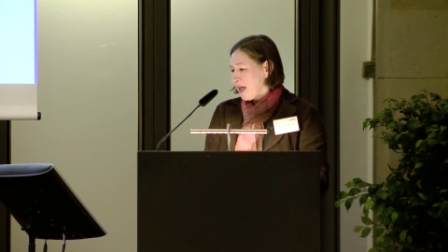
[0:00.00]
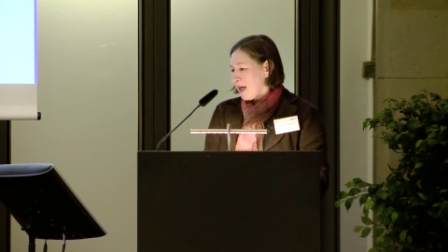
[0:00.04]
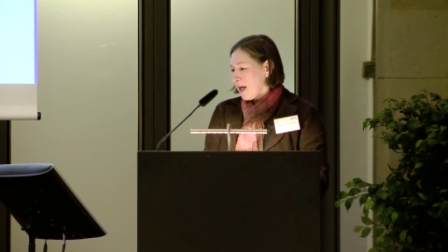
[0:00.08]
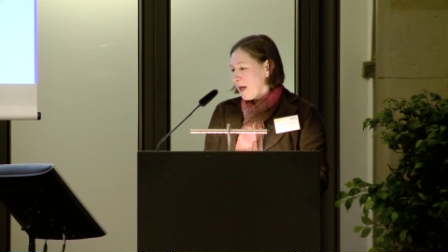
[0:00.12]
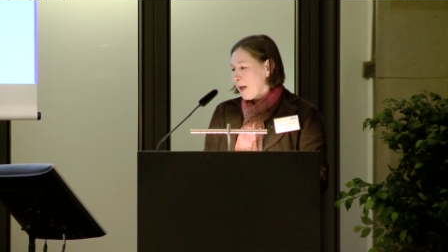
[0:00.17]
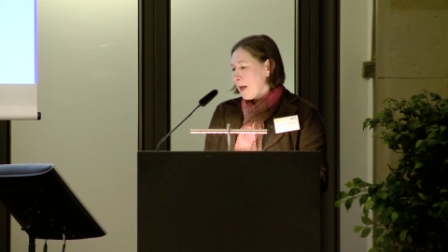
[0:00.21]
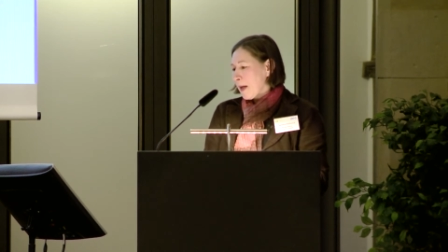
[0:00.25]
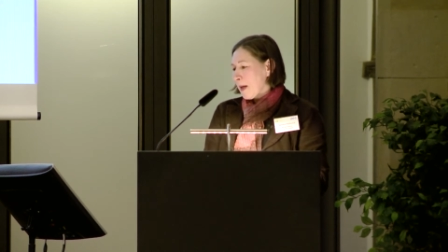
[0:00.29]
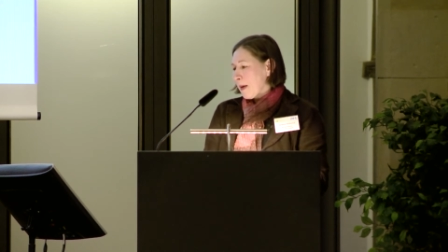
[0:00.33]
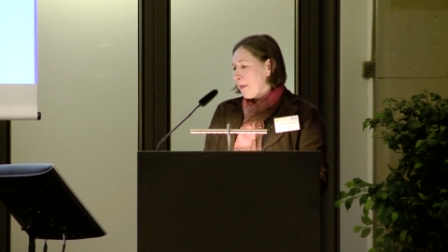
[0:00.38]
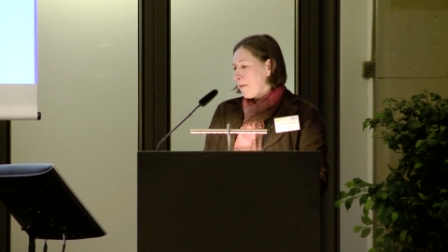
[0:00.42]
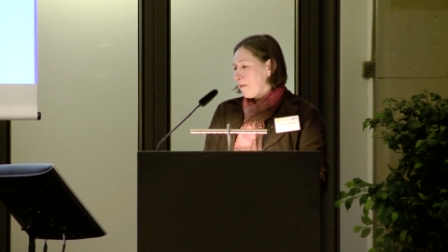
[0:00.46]

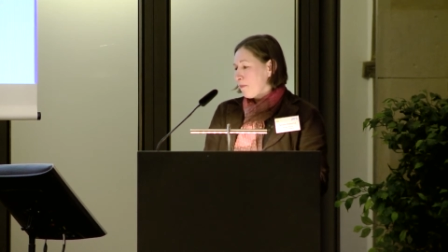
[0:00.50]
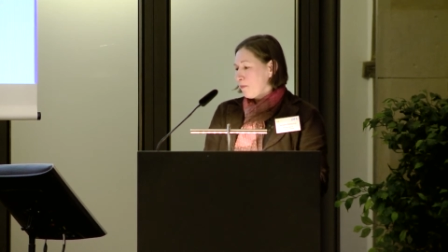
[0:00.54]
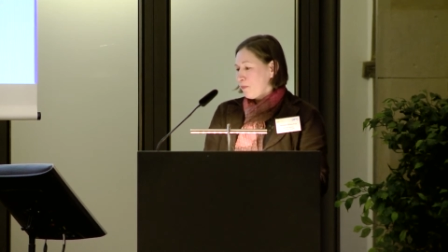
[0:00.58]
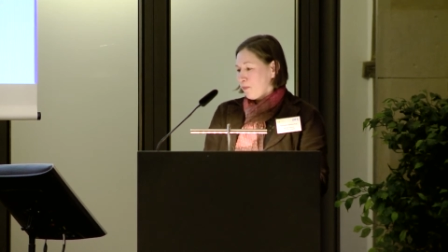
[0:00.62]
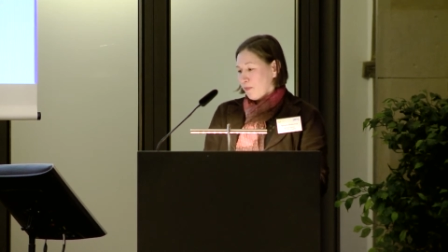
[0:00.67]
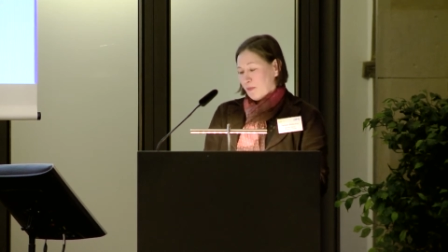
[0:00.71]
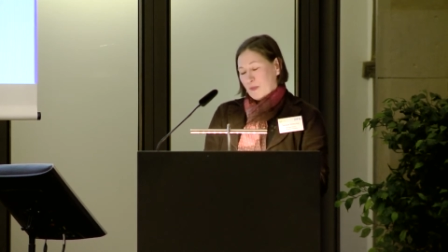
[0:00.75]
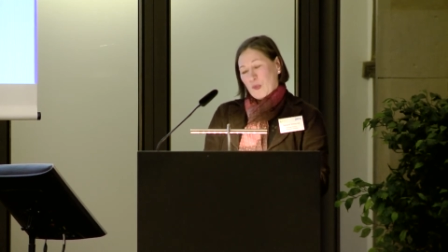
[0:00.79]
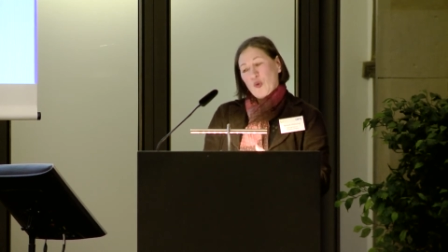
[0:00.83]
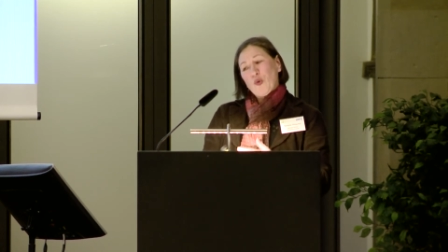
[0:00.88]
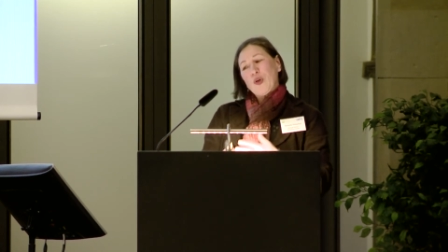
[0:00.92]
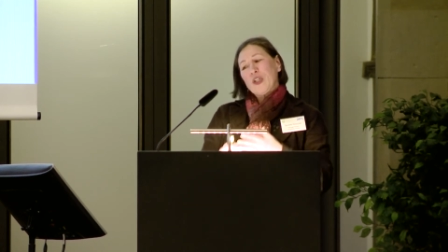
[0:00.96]
Um,
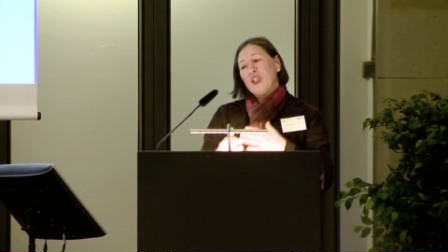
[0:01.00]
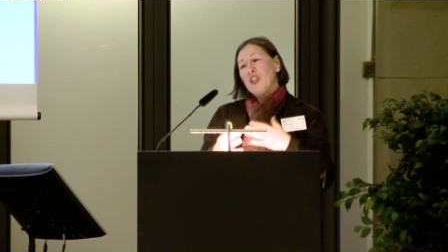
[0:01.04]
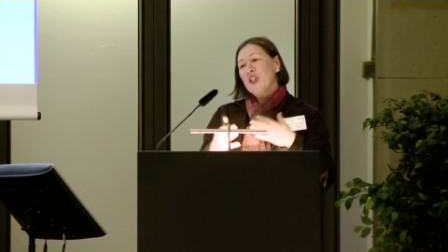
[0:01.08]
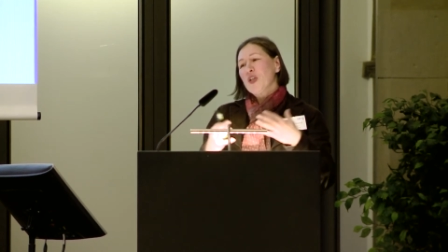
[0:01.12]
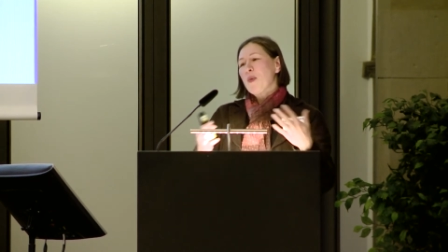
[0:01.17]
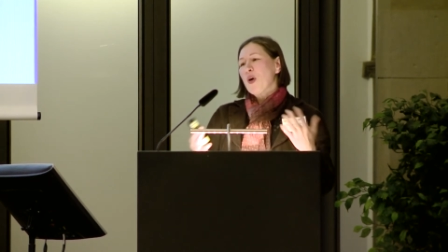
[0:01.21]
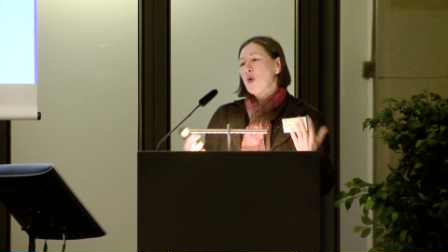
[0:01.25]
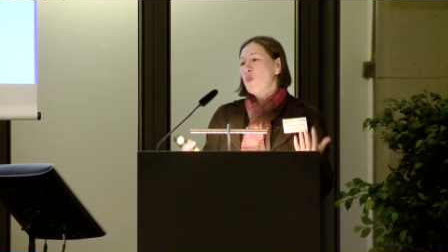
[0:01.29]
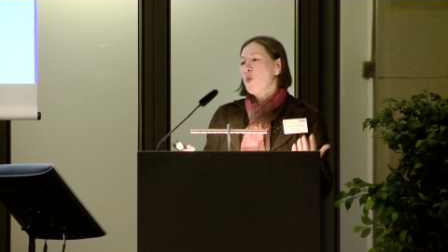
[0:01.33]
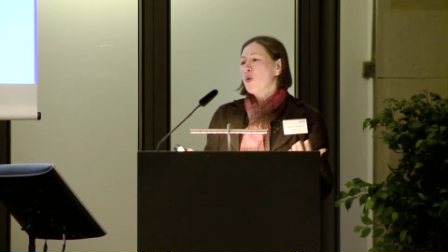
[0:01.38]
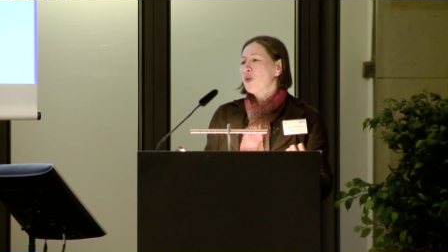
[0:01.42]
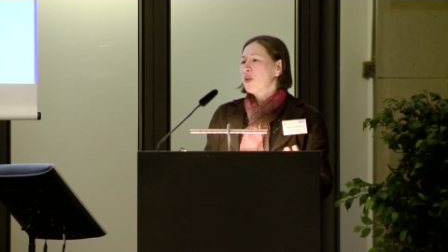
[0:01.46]
questions
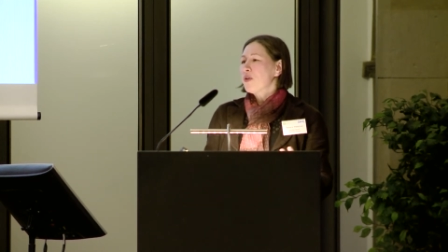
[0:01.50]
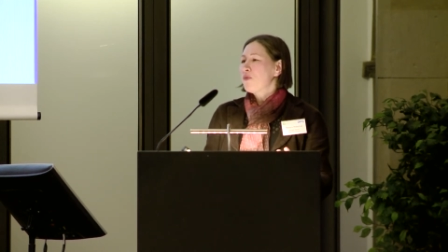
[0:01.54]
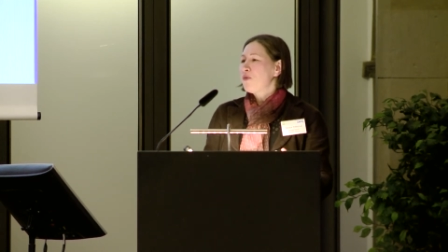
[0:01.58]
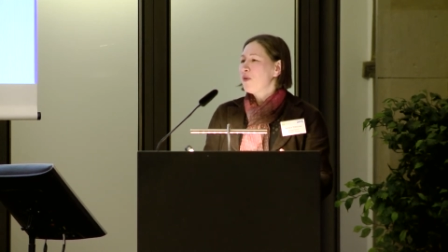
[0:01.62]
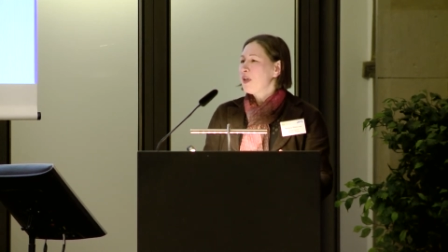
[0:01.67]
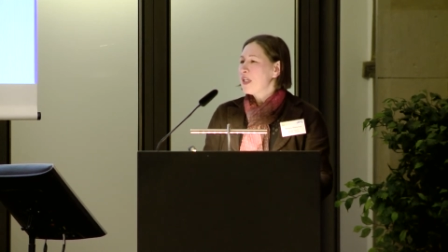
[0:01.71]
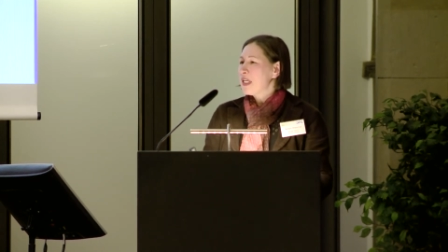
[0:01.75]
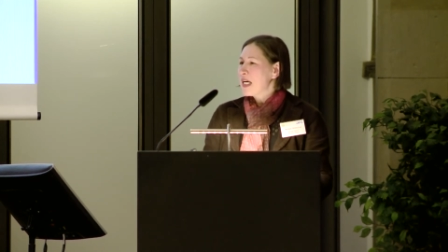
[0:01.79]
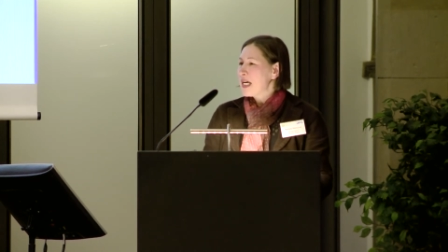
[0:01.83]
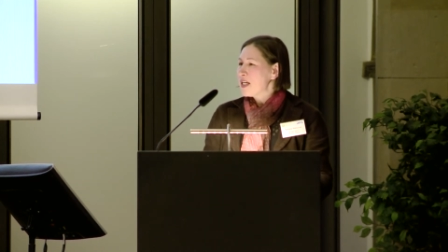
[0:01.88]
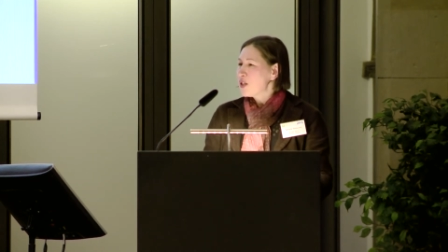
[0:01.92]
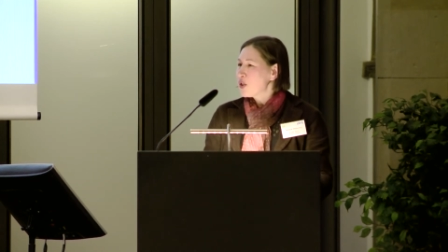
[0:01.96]
about what
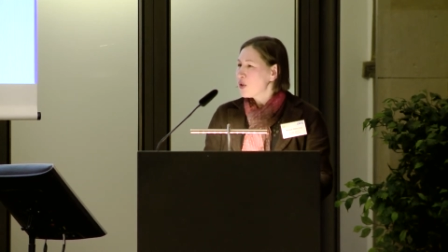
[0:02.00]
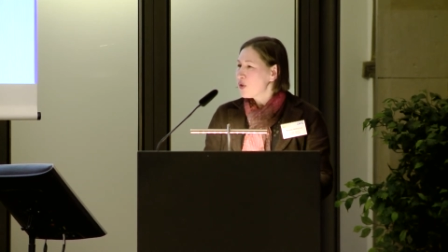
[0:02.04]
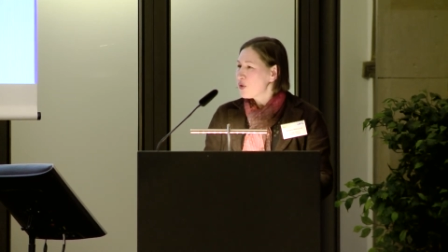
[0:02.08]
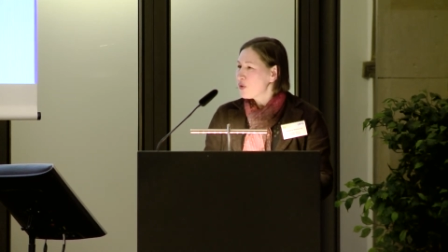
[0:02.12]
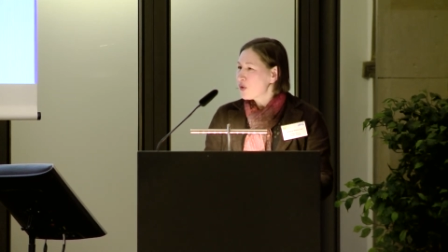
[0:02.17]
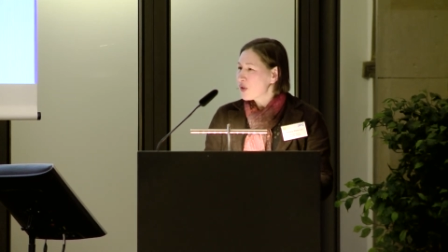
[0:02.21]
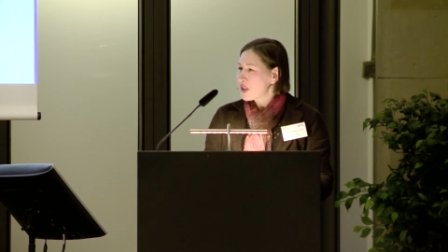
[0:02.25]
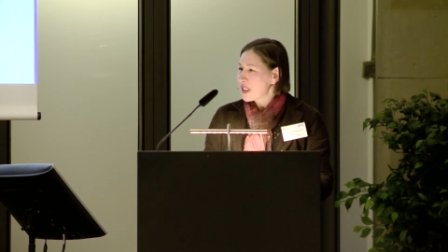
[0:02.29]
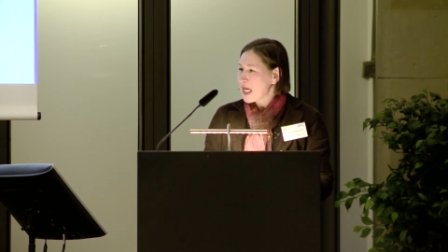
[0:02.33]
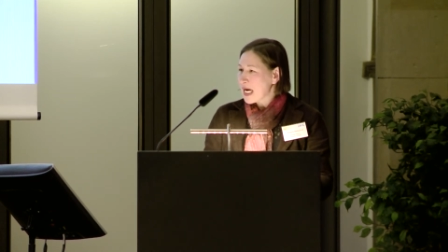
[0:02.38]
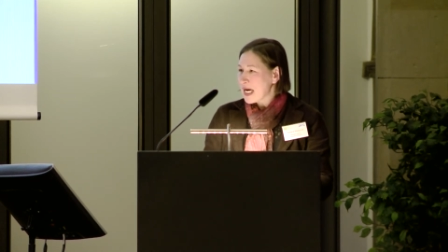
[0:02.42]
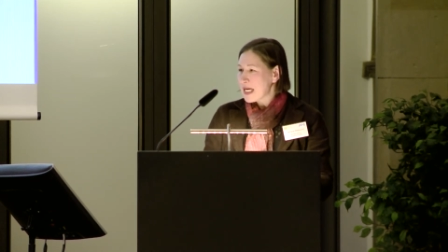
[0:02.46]
affiliation to
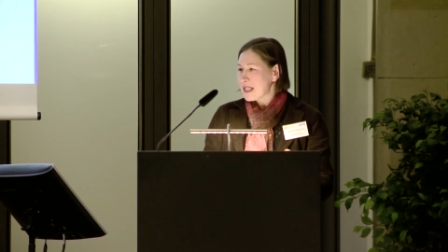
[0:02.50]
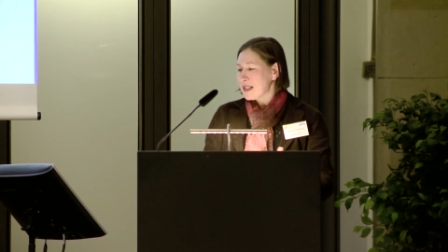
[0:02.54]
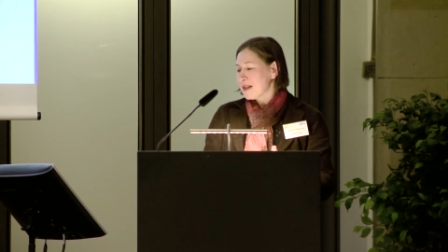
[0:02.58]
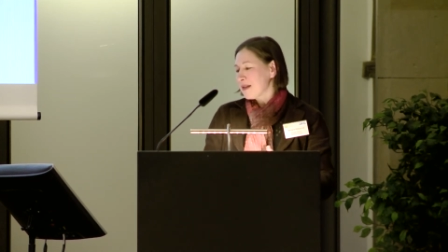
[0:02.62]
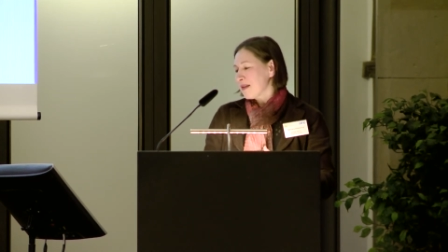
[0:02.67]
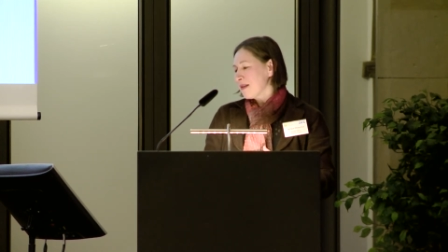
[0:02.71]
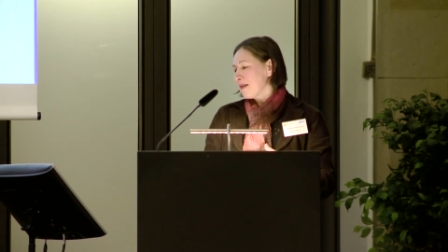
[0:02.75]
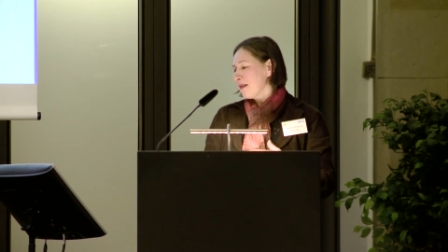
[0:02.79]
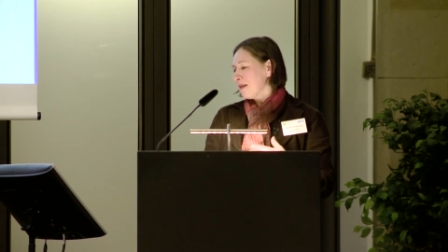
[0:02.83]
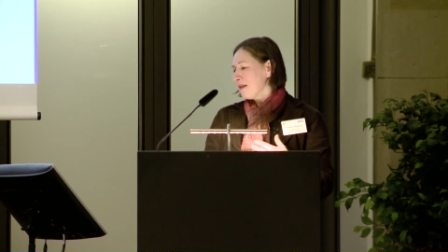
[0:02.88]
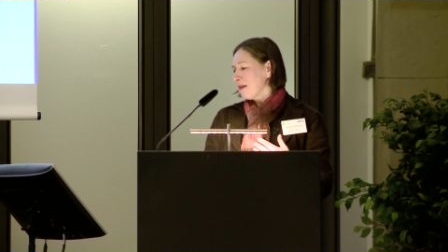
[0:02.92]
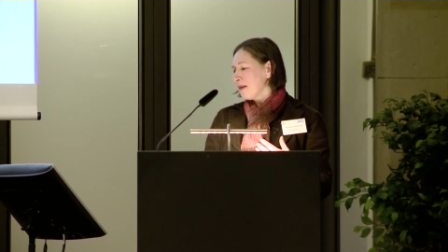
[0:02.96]

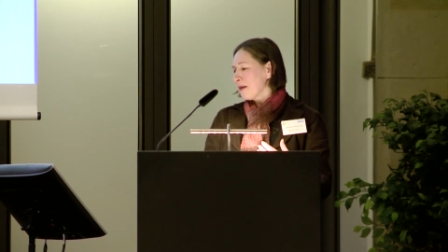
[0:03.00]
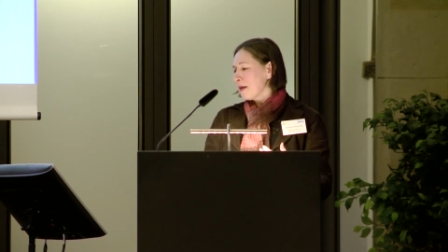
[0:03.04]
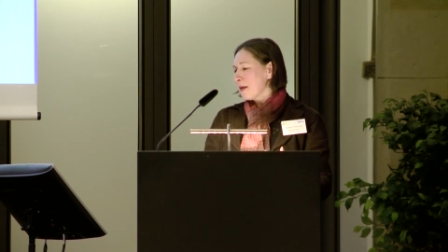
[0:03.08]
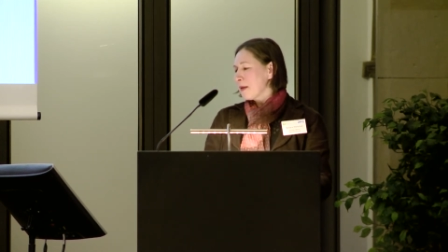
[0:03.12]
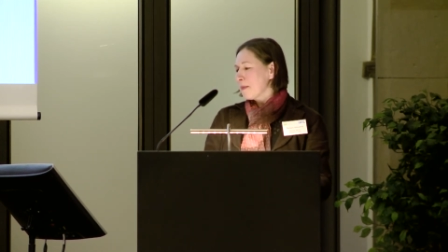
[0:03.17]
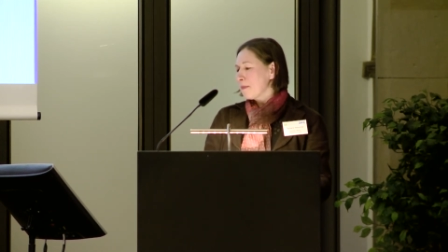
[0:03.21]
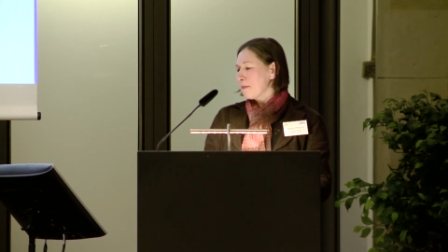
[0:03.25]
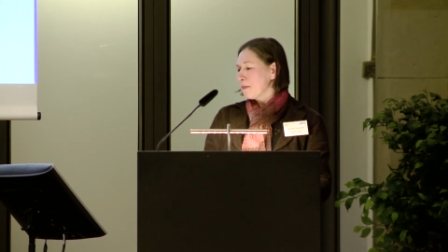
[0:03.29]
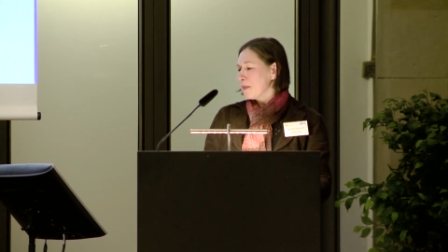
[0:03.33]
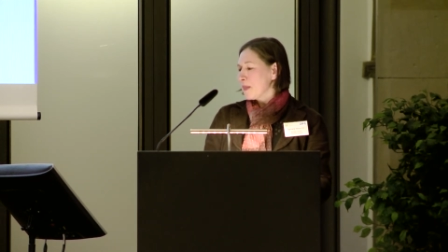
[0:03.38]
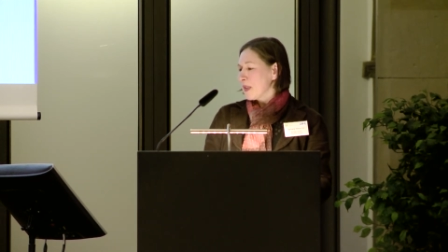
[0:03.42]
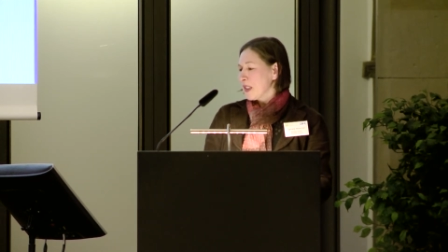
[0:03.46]
state,
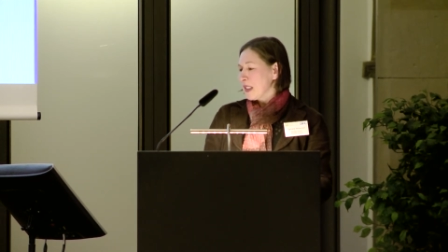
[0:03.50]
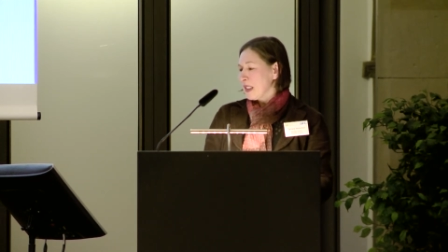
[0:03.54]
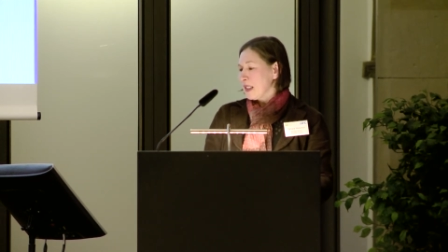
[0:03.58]
um,